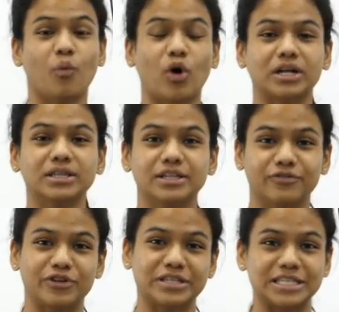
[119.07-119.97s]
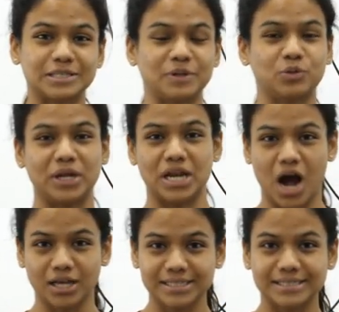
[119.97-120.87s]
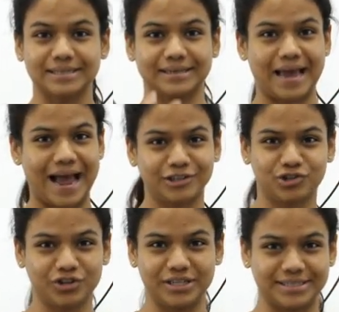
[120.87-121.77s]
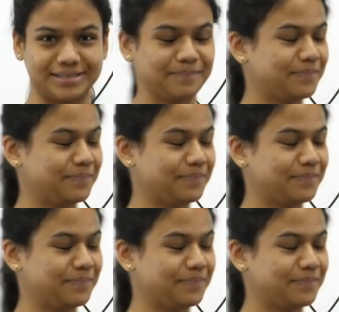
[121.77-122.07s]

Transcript: What are the differences between us and trees,